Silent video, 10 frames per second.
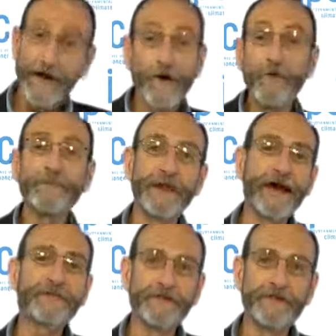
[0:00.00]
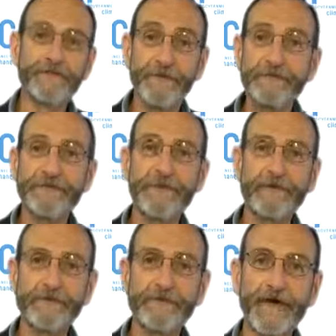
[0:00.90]
I hope that after the fifth
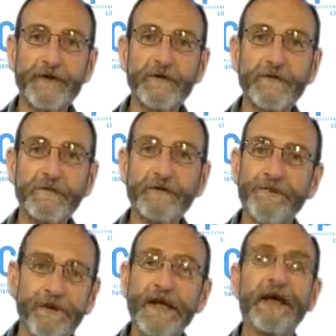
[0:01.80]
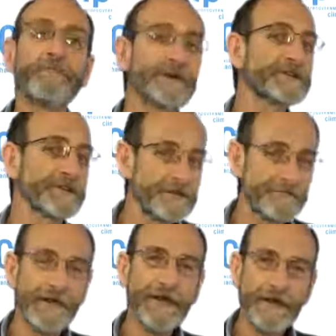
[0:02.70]
assessment cycle, we'll be very
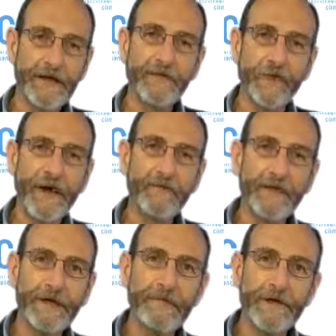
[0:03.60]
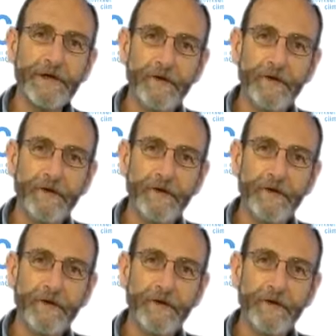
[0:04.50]
ambitious in the way we